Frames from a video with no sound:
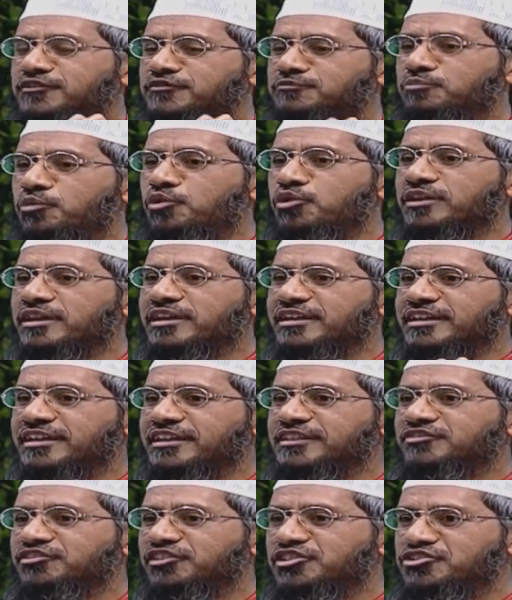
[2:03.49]
smoking
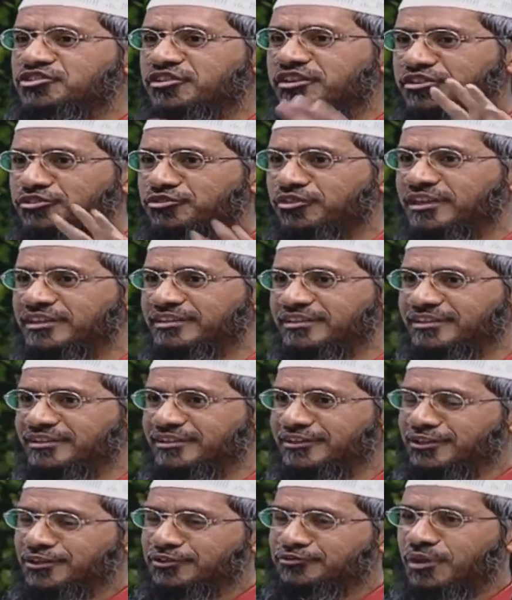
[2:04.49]
is injurious to health.
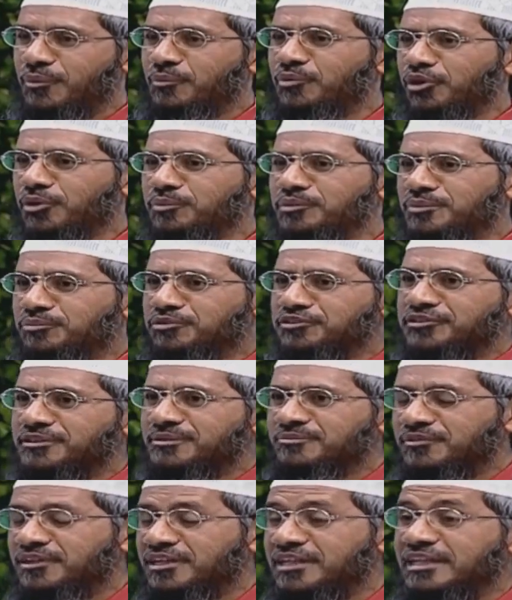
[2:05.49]
So I'm not talking about the
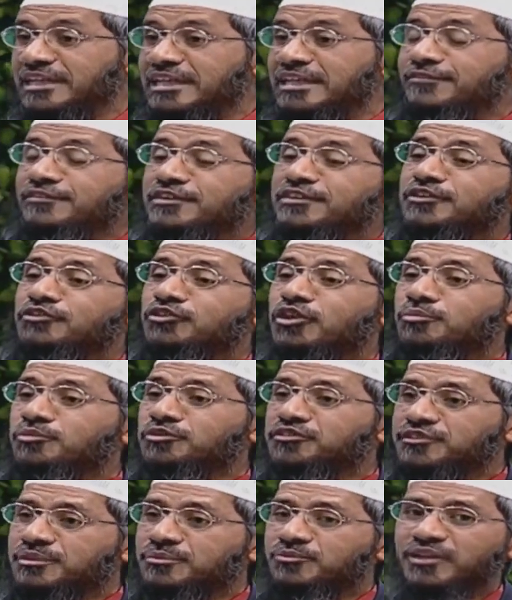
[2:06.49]
Muslim world, even the
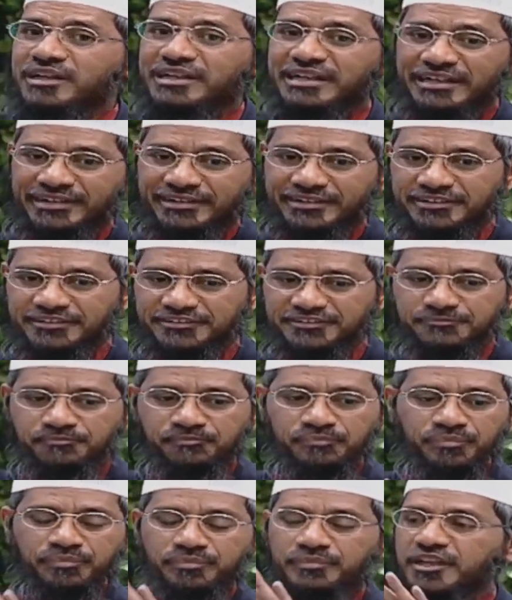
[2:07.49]
non-Muslim world agrees
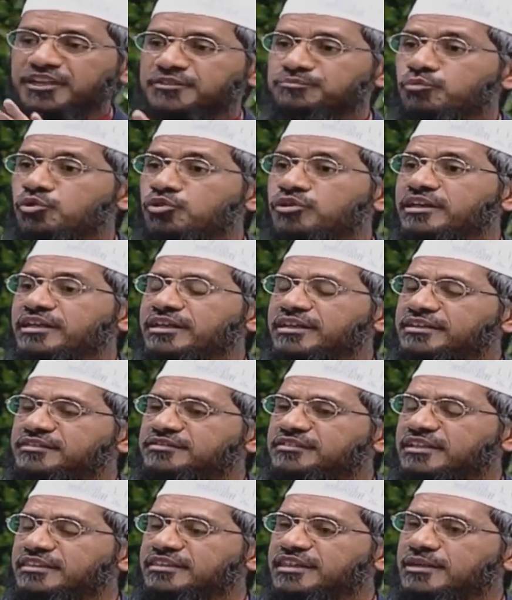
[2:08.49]
that smoking
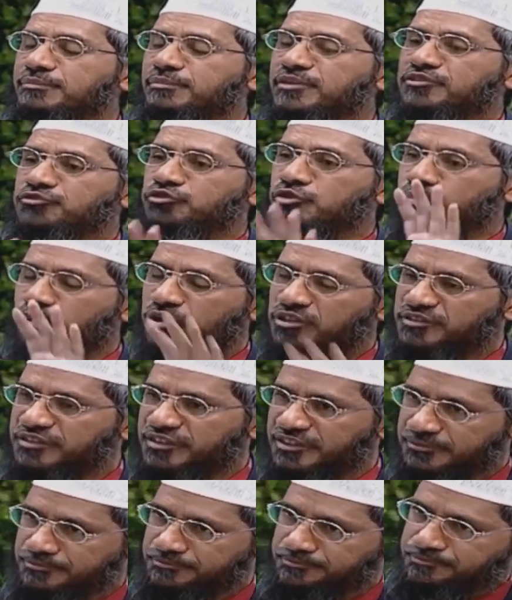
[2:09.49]
is nothing but slow
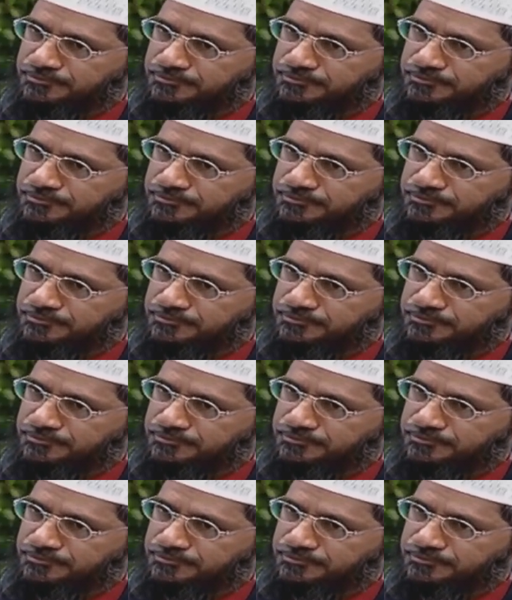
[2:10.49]
poisoning.